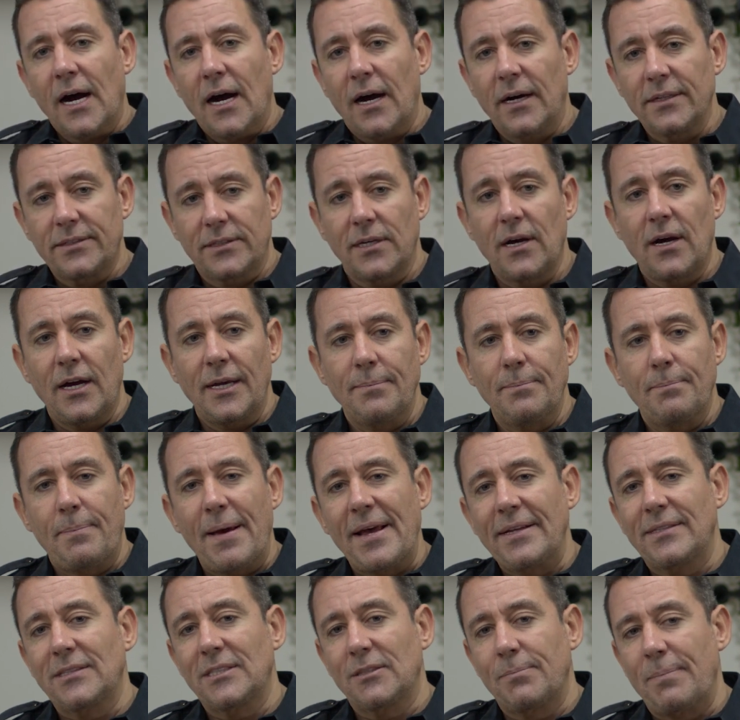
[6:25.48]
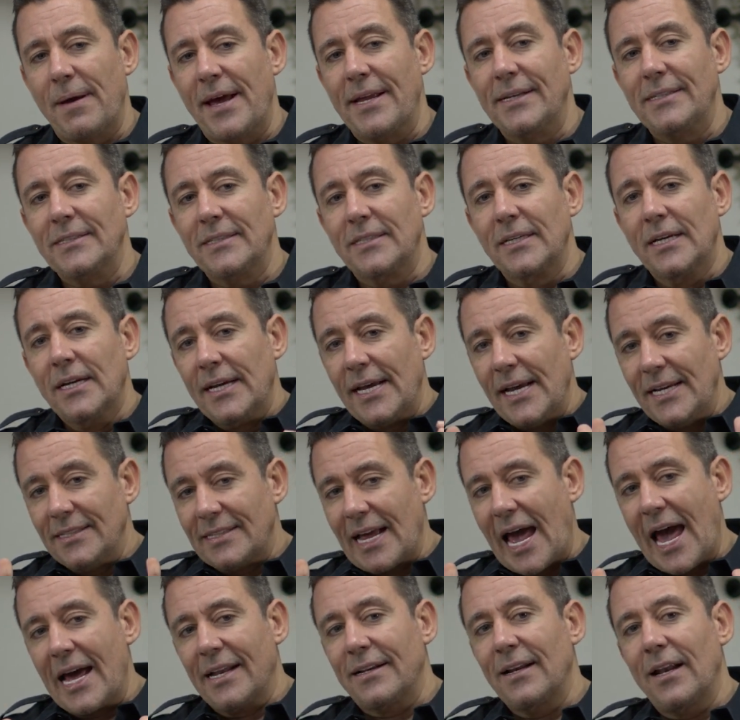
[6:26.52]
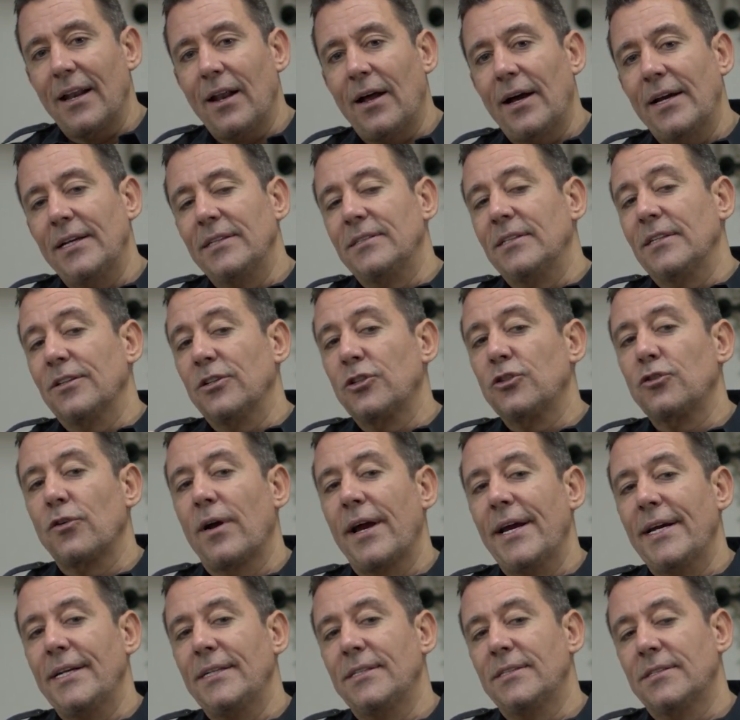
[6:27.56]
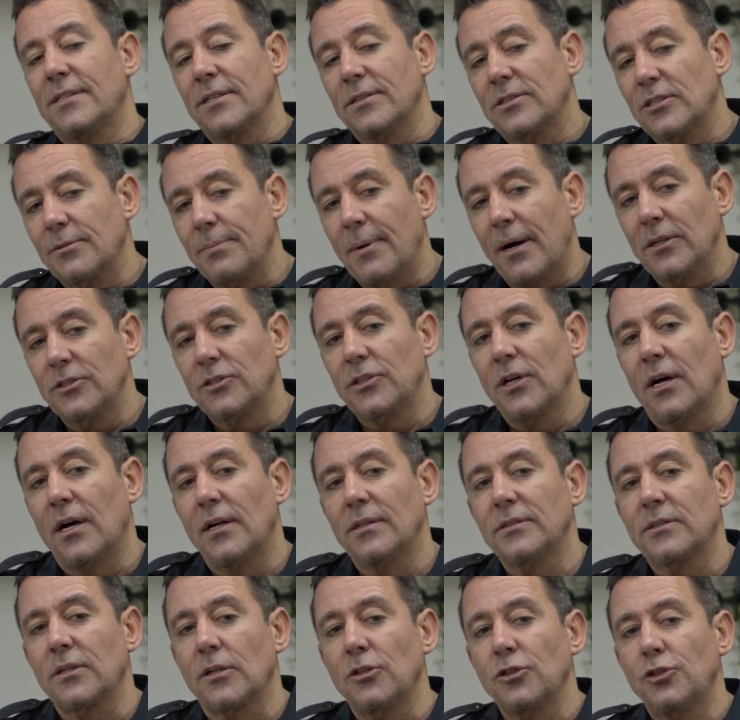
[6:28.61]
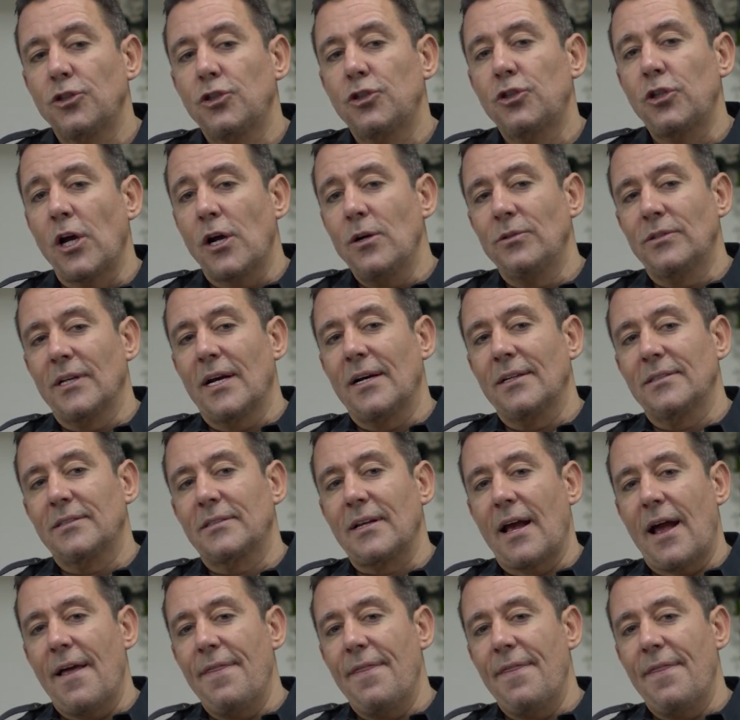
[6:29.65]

Our time best spent is analyzing the trades that smart charts shows us